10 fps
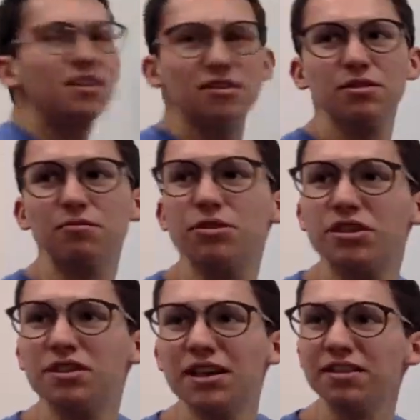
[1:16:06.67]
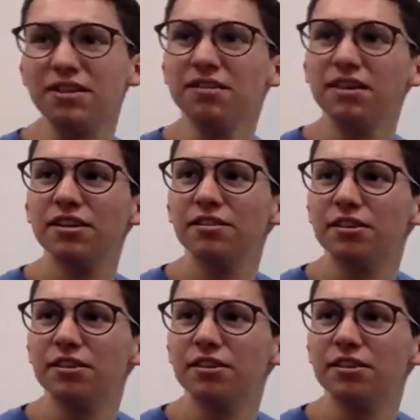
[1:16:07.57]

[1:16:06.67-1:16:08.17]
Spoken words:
I think that's what she's asking, right?